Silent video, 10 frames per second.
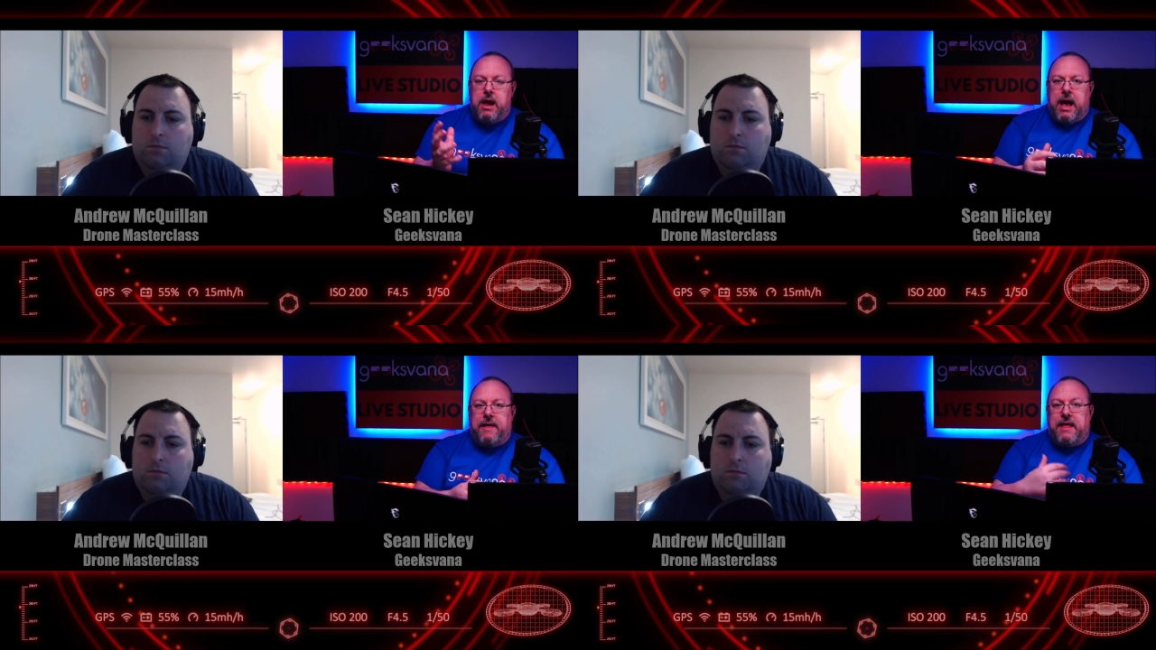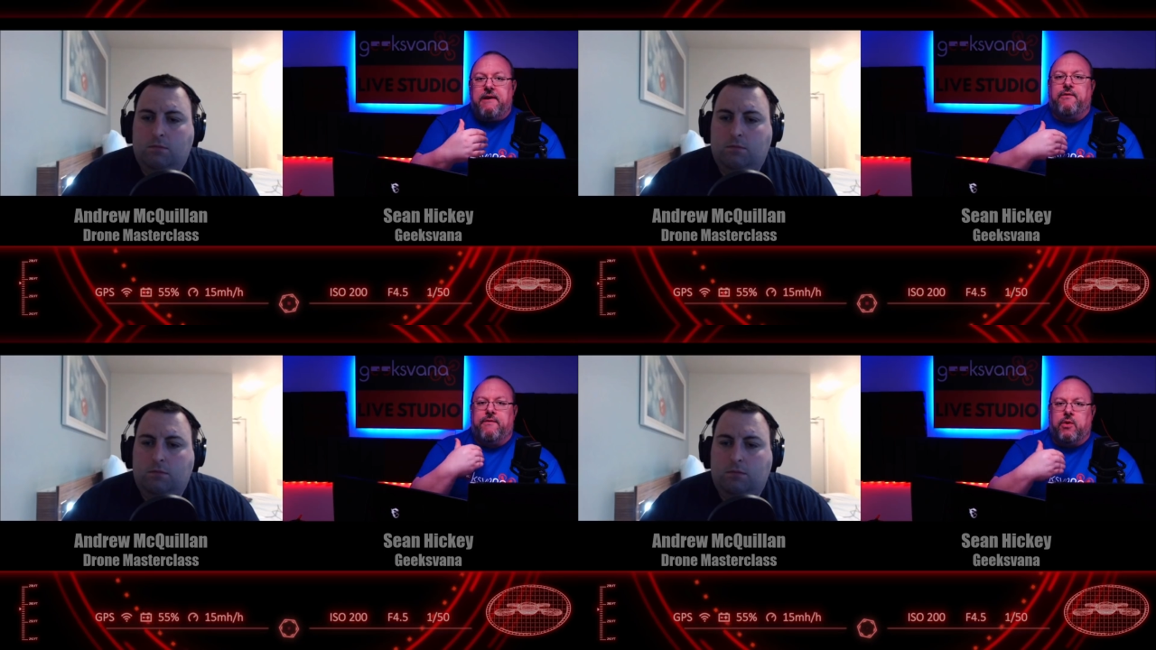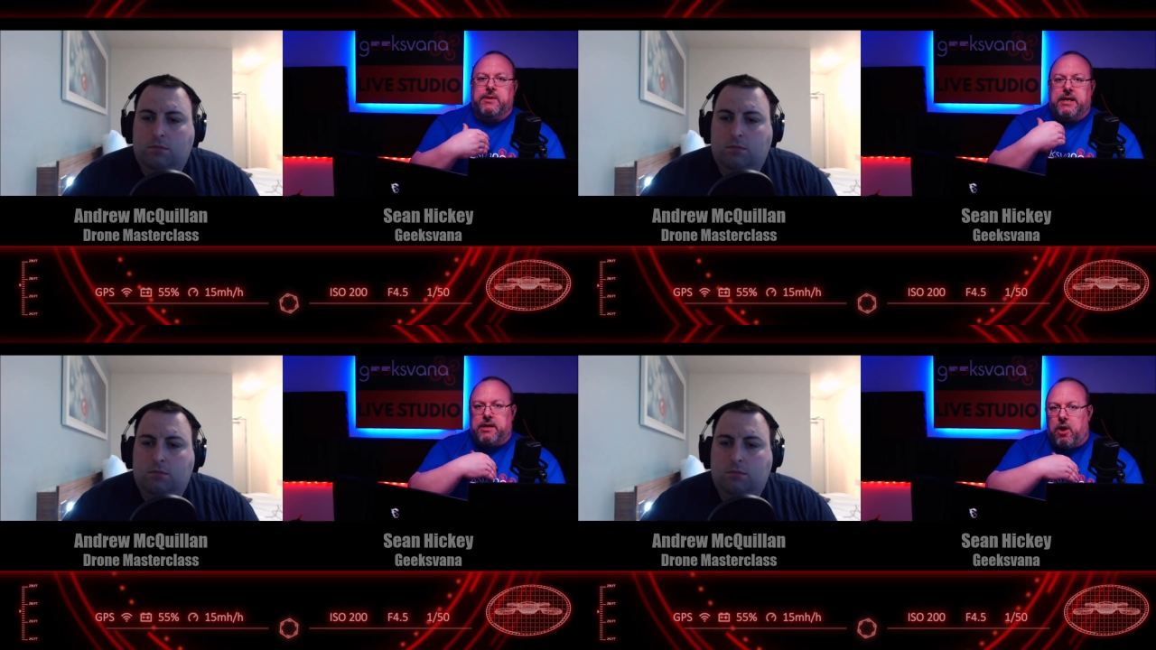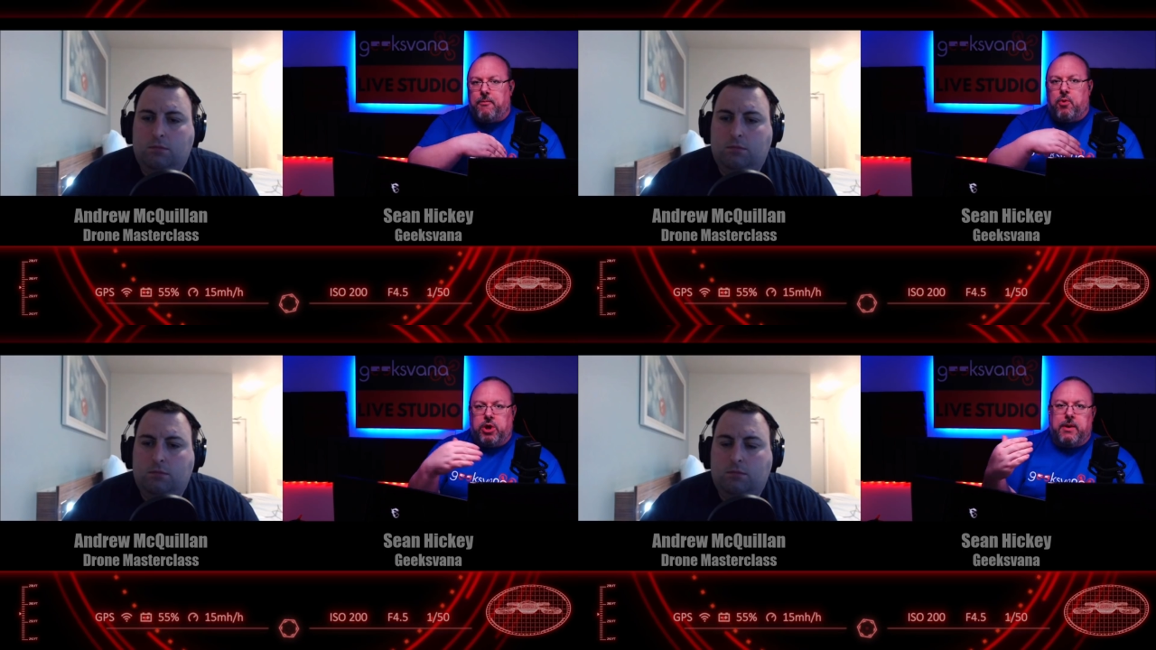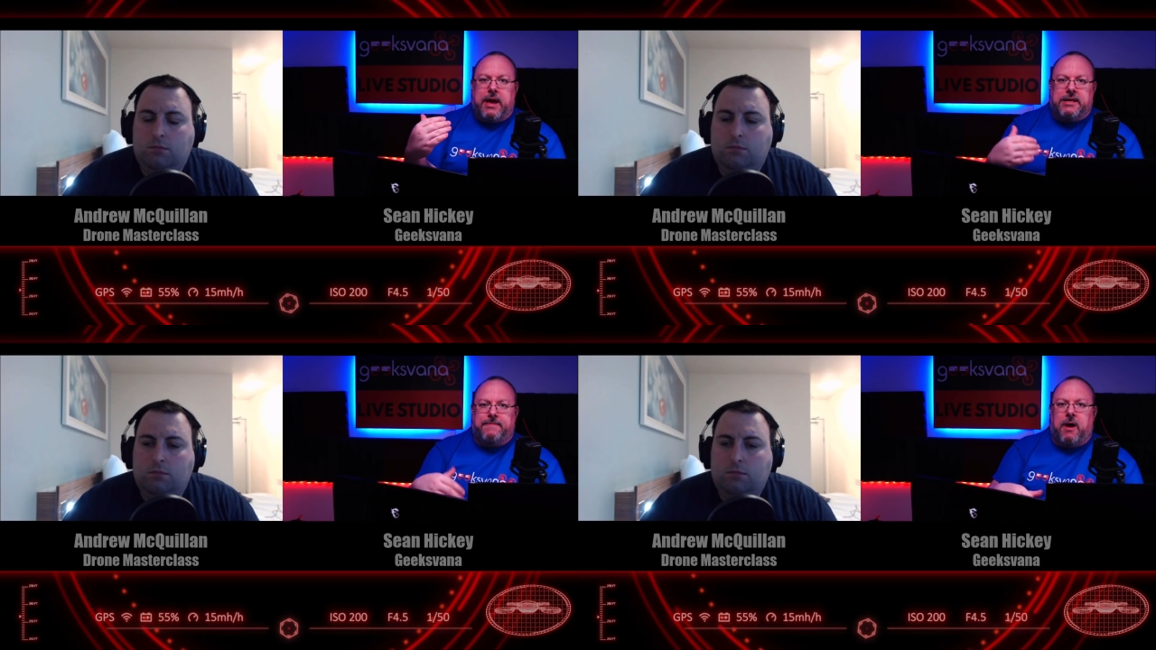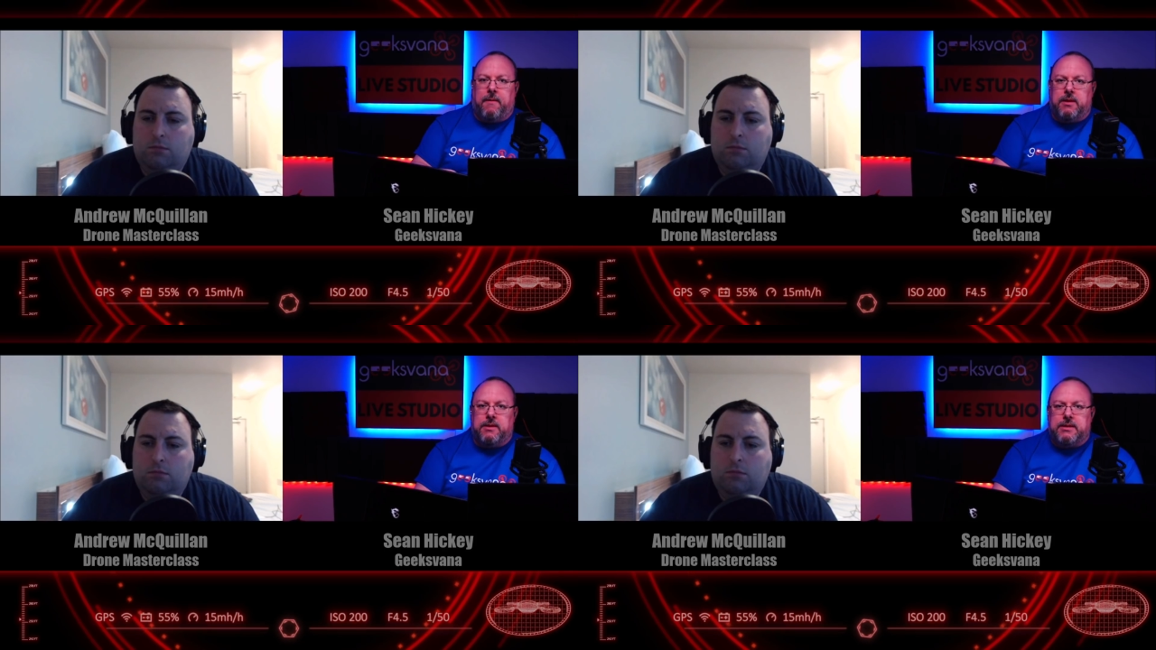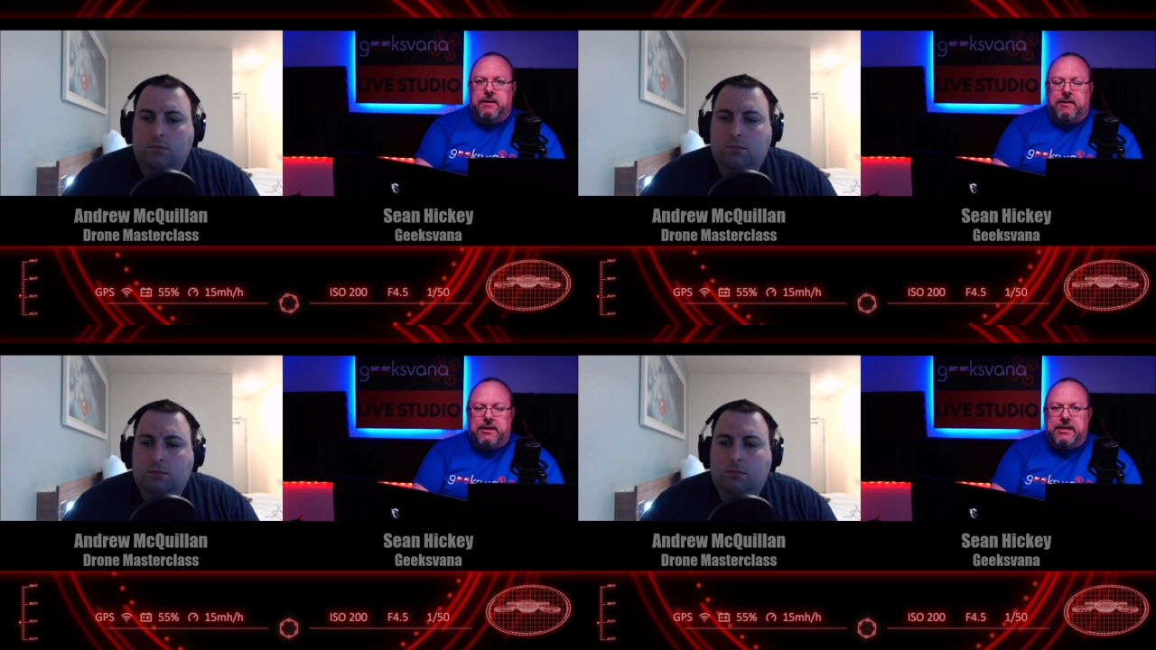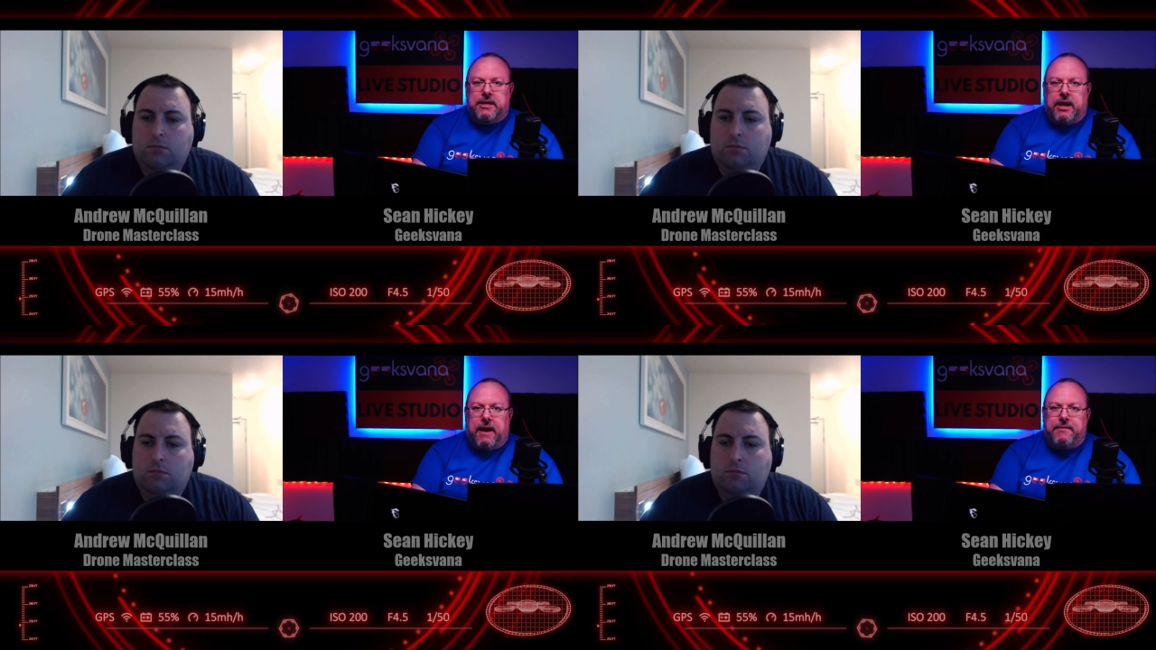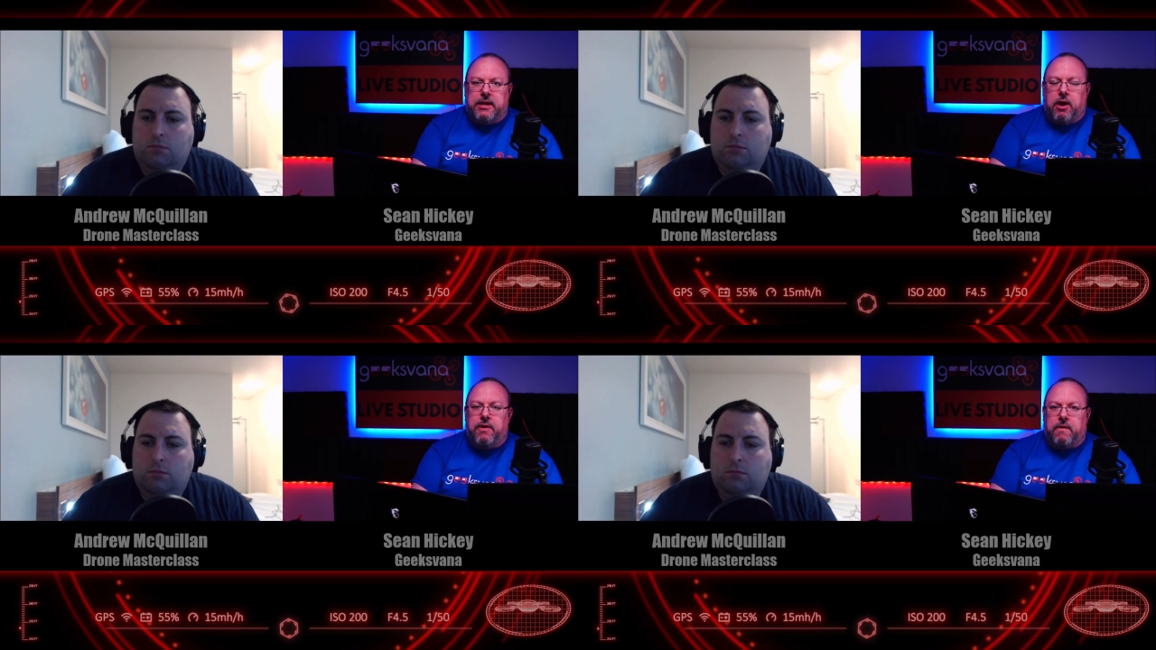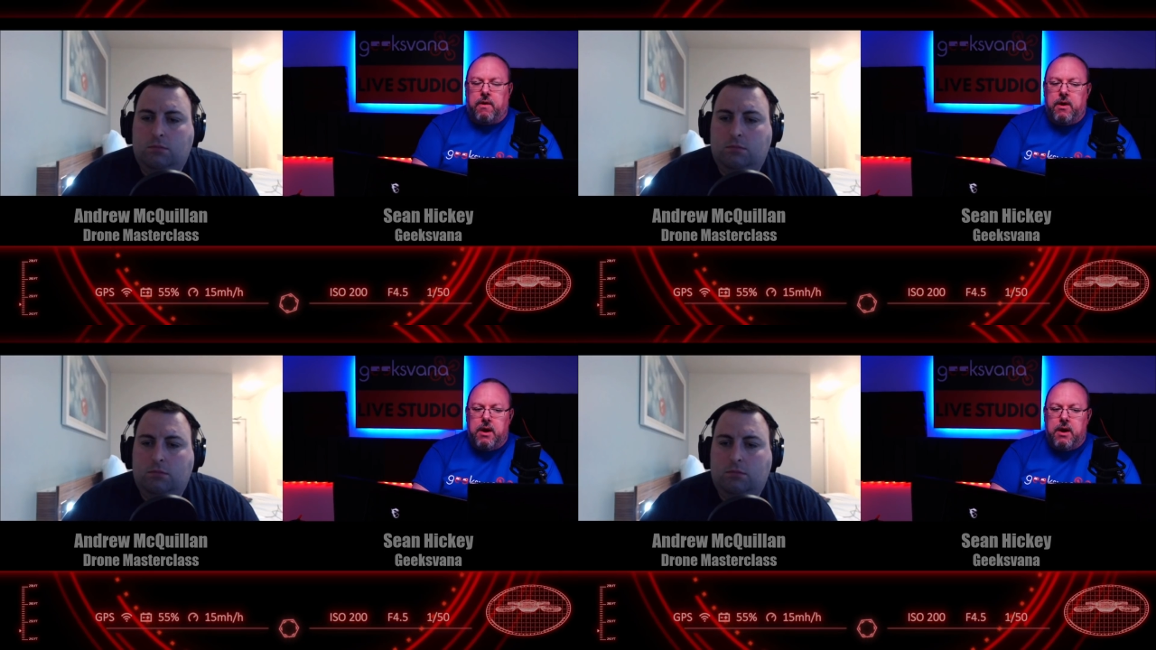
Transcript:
Speaker 1: and therefore, of course, there's a lot more U K departments that, that this is going to have to go through.